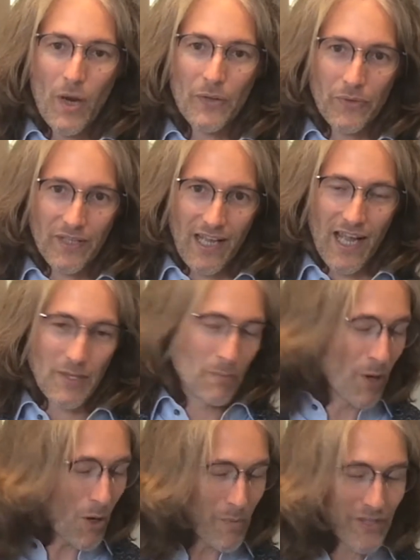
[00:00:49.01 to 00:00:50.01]
At
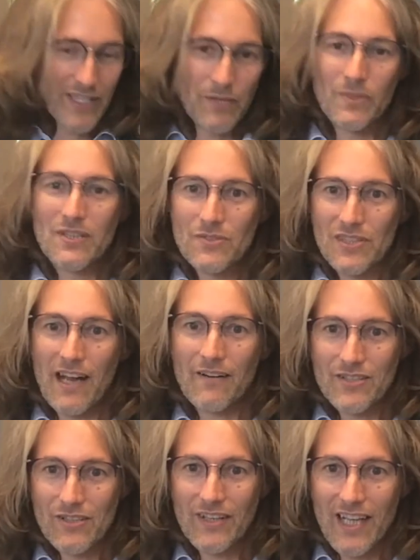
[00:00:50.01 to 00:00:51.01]
the moment that we used
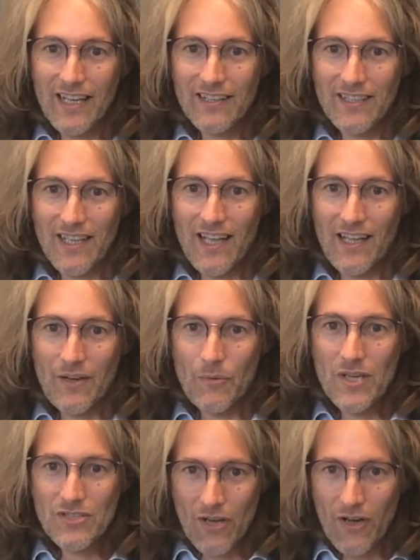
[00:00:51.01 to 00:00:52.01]
Iris Connect,
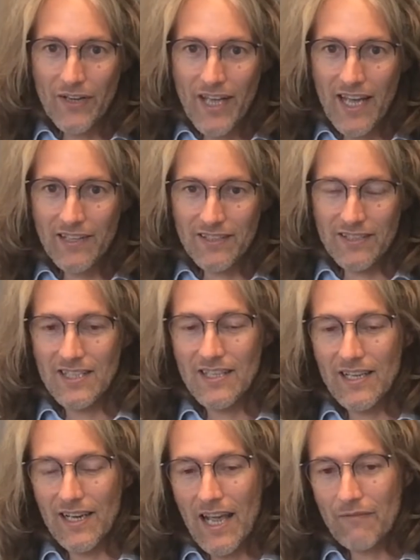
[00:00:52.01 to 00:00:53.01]
we saw that
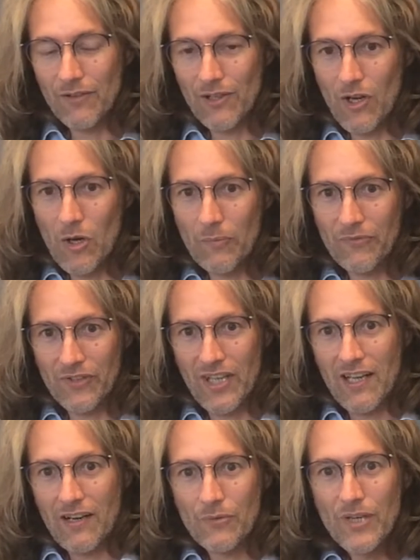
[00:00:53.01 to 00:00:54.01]
the level of
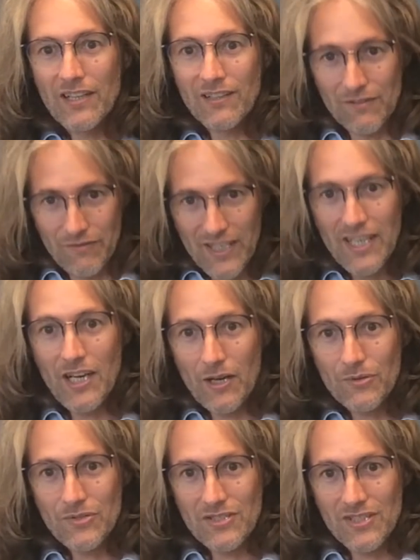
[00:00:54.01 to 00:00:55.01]
real
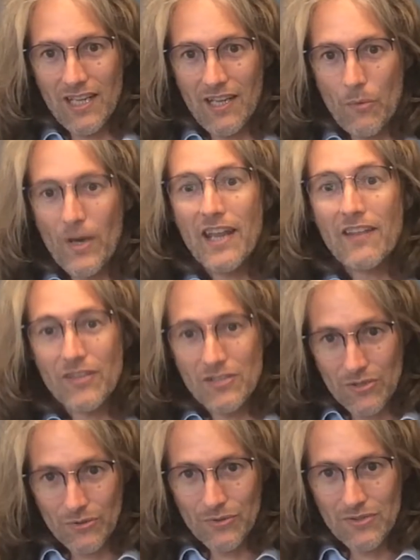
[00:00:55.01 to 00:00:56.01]
videos within
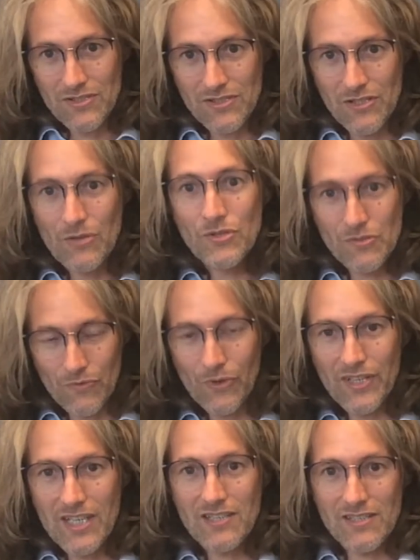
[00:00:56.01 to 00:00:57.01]
the schools used
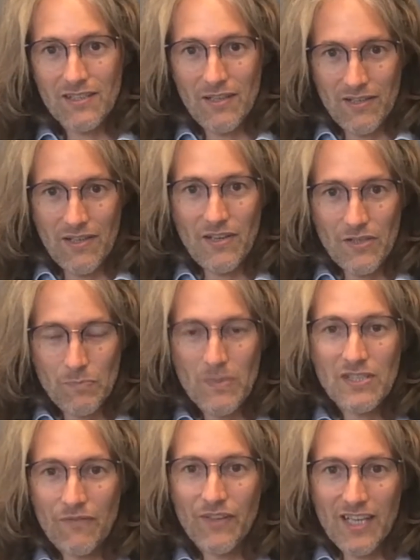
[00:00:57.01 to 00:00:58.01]
for this
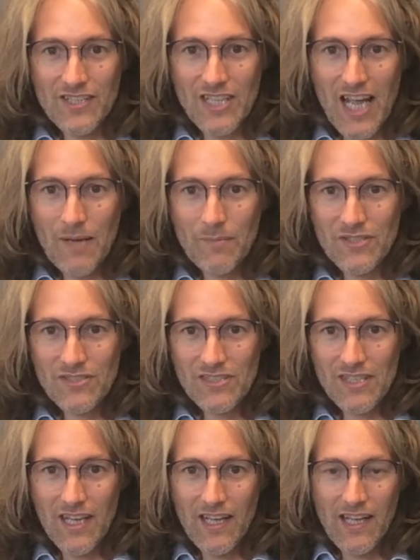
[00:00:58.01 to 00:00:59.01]
specific
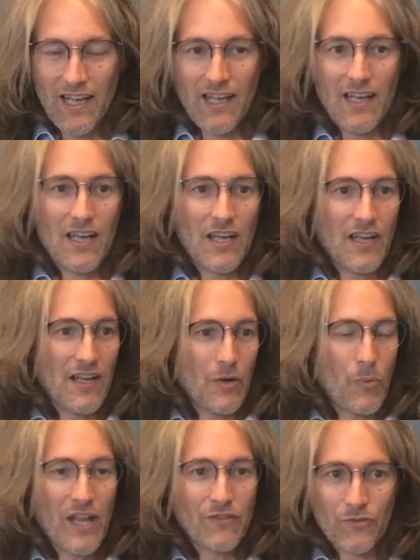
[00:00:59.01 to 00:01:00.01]
assignments
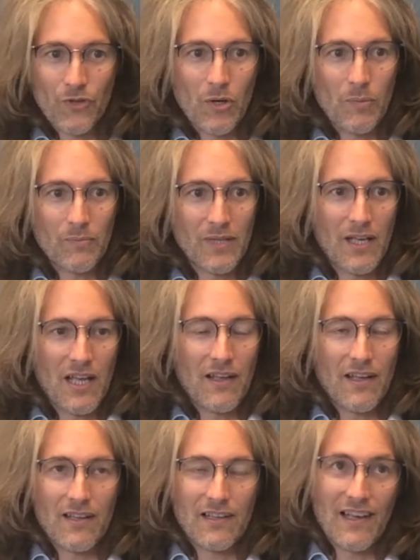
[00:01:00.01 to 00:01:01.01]
went from
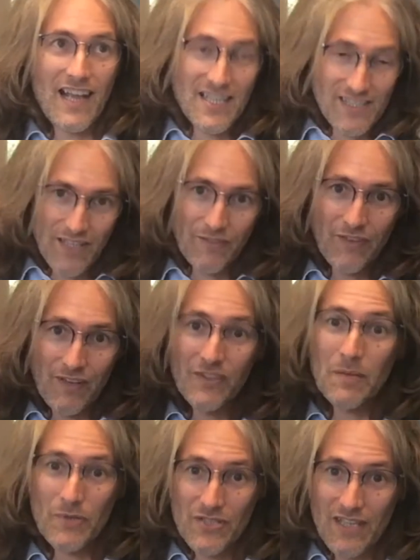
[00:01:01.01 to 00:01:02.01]
less than
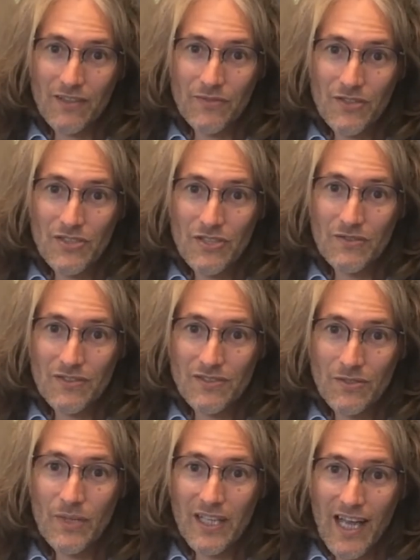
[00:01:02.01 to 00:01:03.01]
50% of the
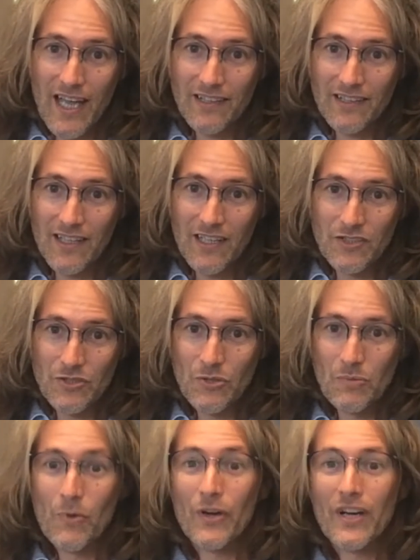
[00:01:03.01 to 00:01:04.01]
students doing that to